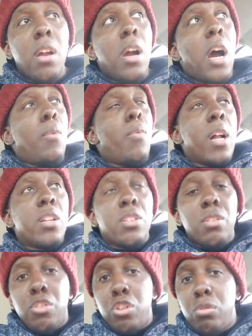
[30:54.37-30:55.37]
I
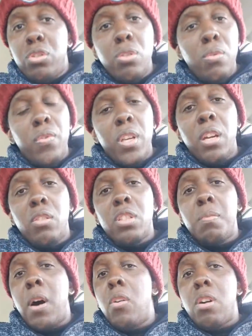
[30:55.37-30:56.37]
watched YouTube videos
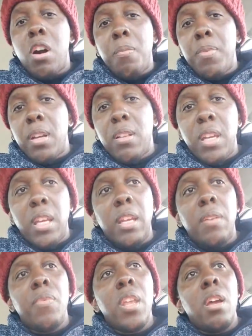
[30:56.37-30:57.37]
about carpet cleaning.